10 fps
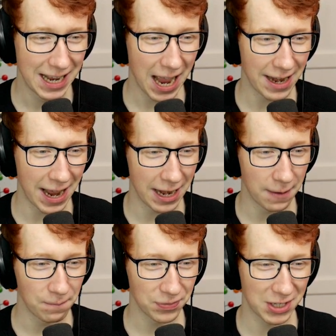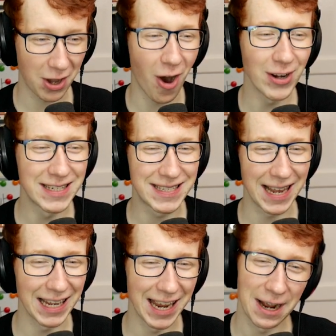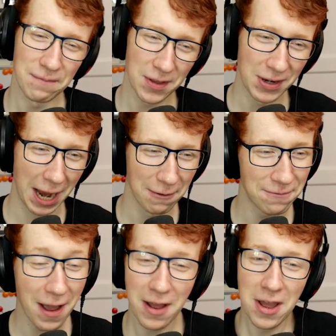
And then Godzilla. Okay, fa